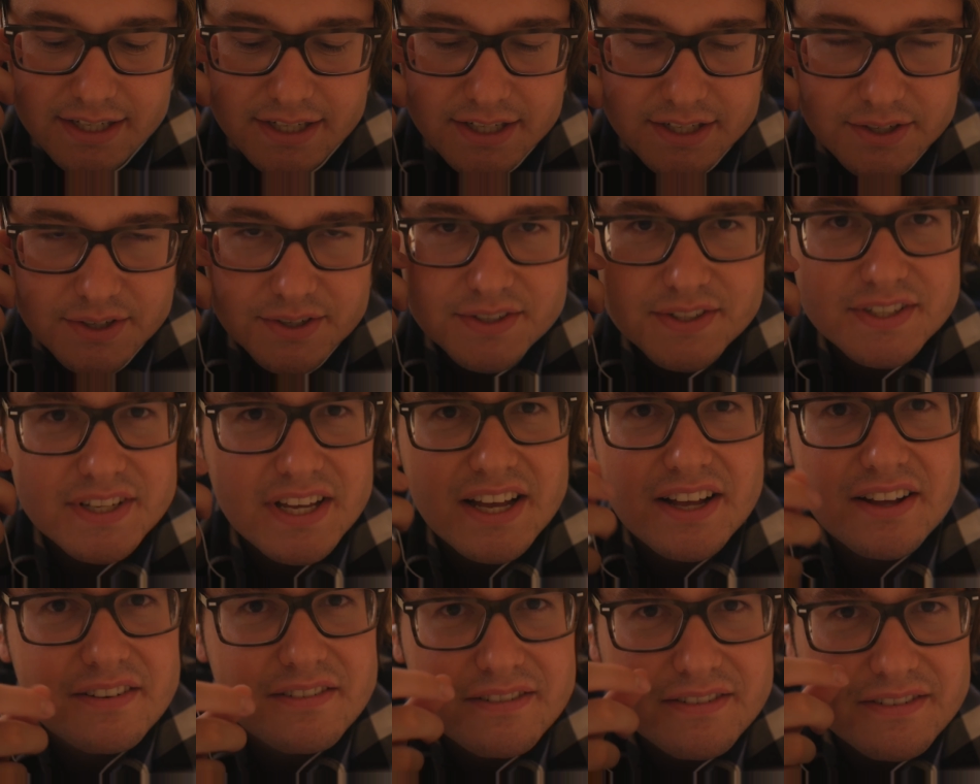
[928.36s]

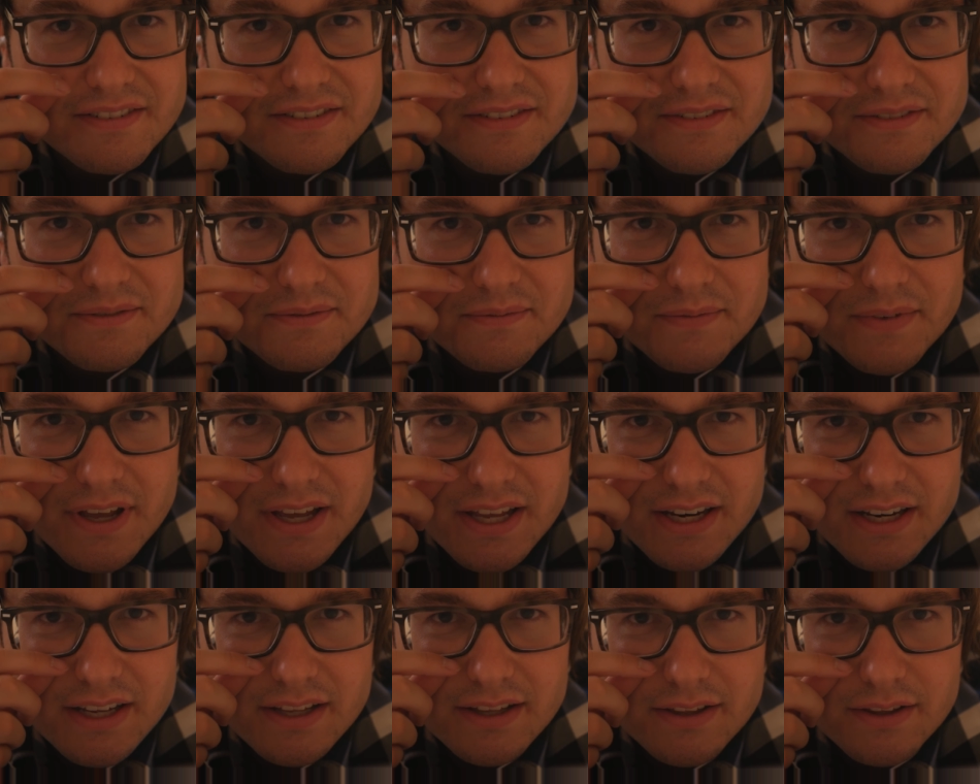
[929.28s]
yourself
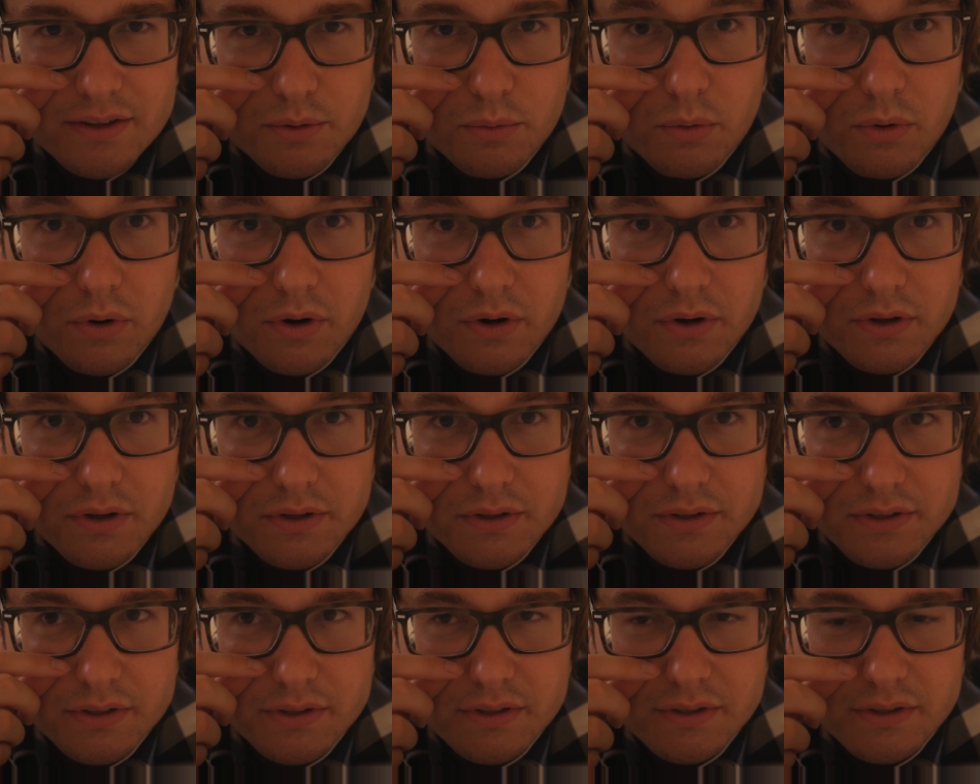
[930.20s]
and in the world.